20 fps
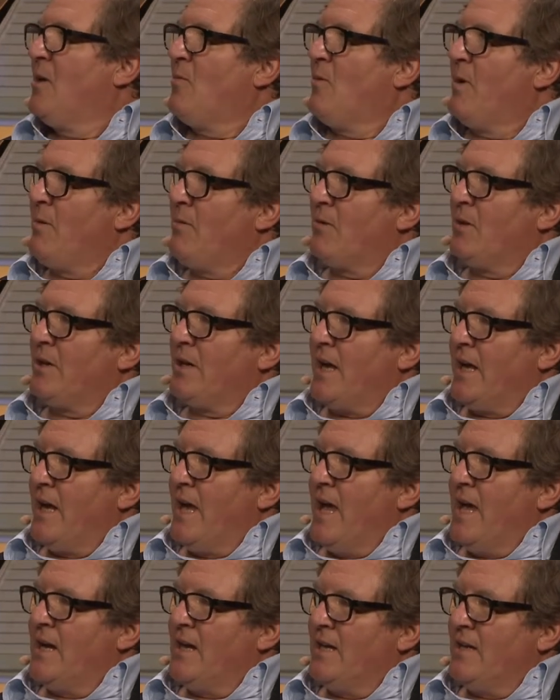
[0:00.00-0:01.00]
We were looking
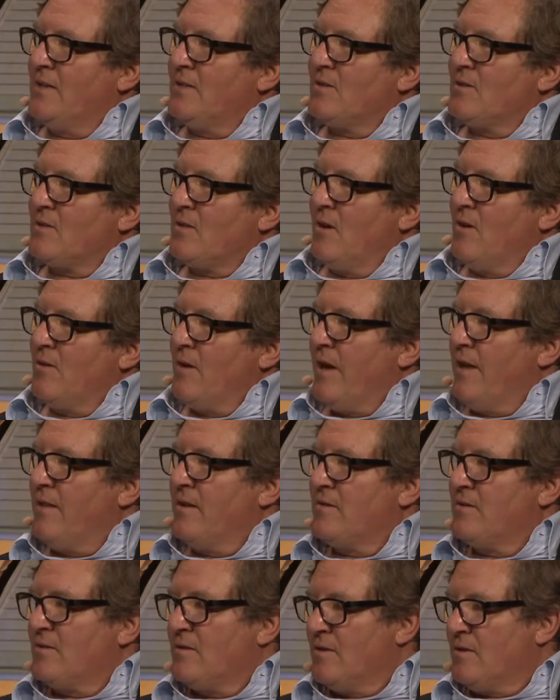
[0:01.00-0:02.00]
at it as okay,
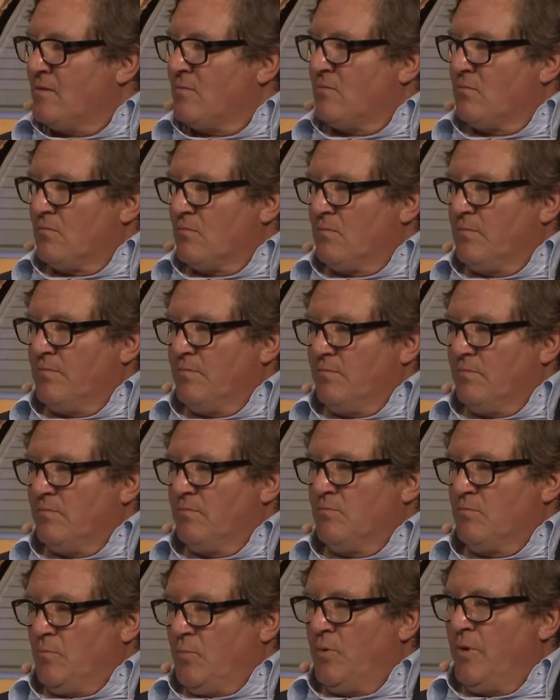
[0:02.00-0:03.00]
there's this
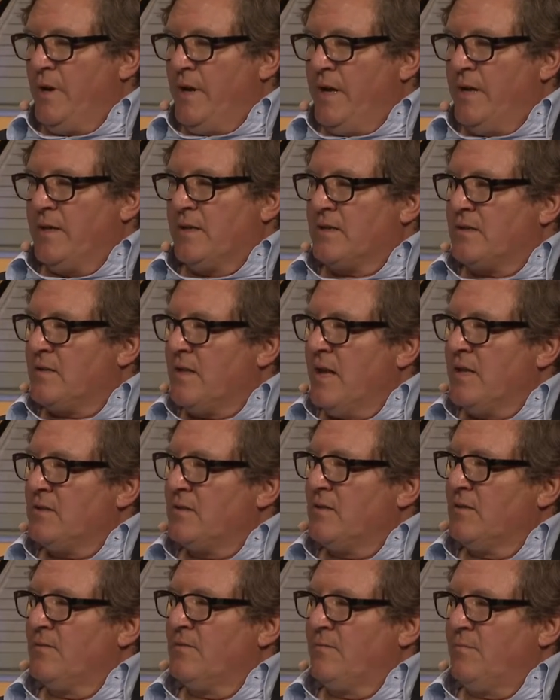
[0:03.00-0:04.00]
pretty
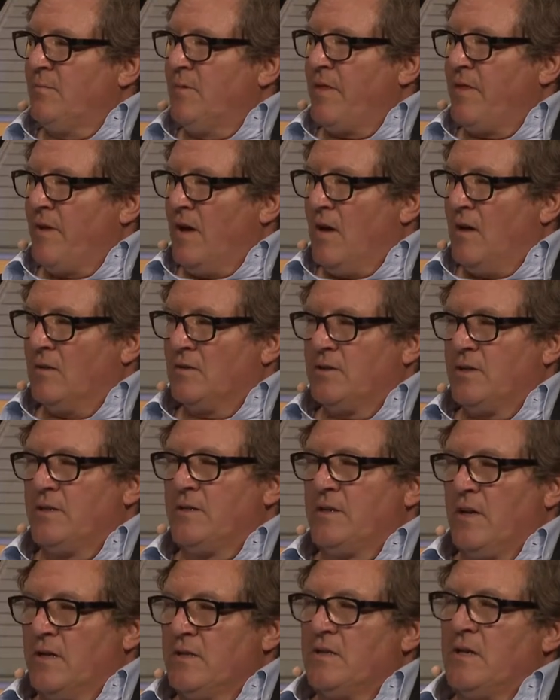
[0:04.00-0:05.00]
extensive mythology.
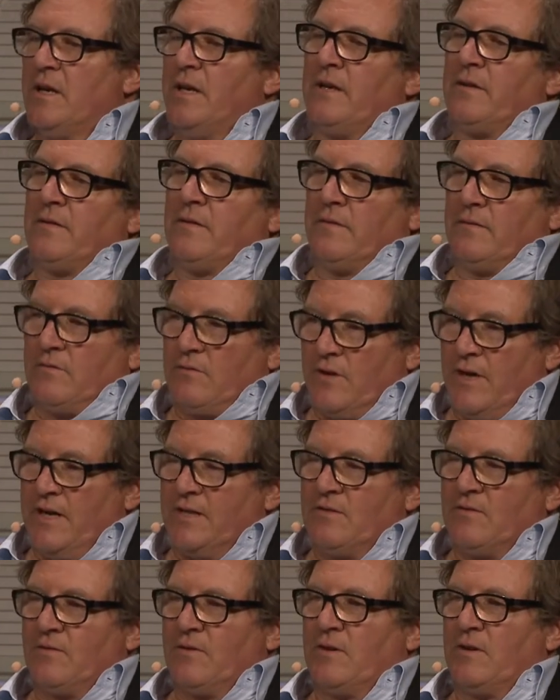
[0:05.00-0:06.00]
Does it
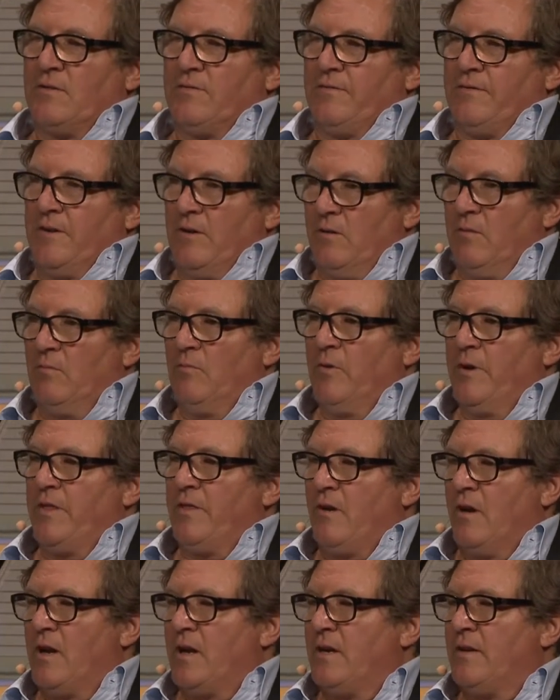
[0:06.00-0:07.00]
transfer to film? We
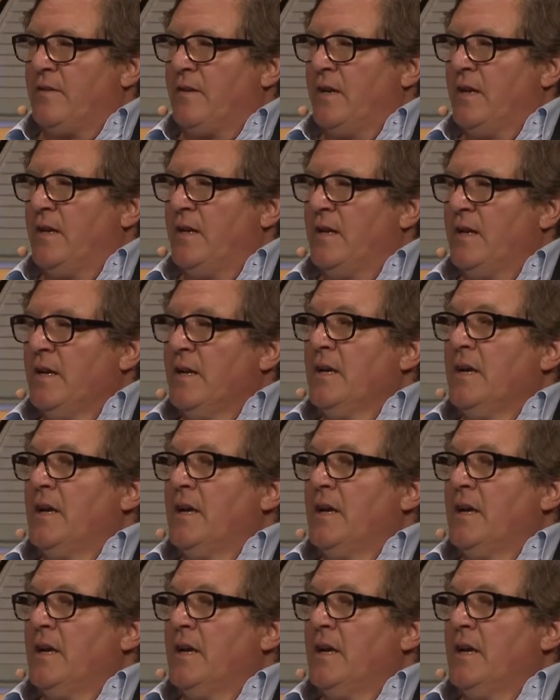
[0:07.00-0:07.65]
thought it did.